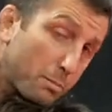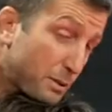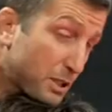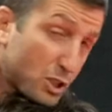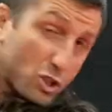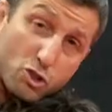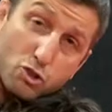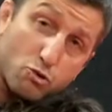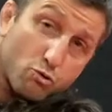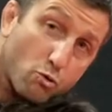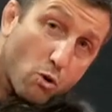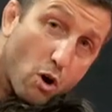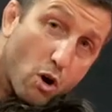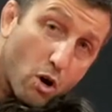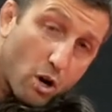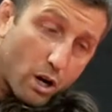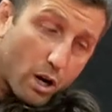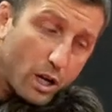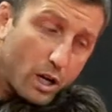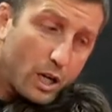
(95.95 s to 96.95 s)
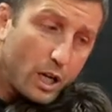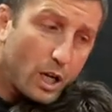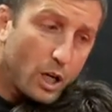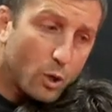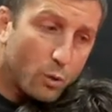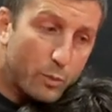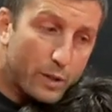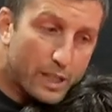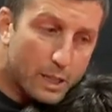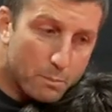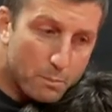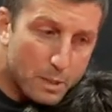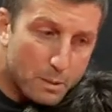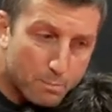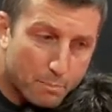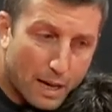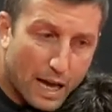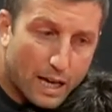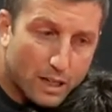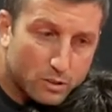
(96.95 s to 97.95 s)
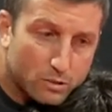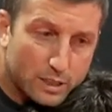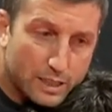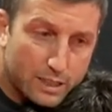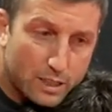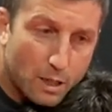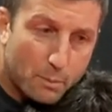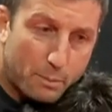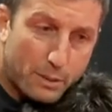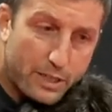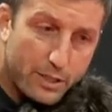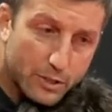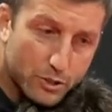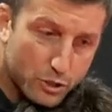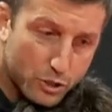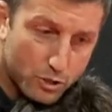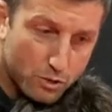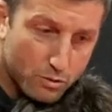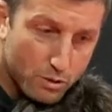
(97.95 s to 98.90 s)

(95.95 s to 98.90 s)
he's strong. We could be battling up here.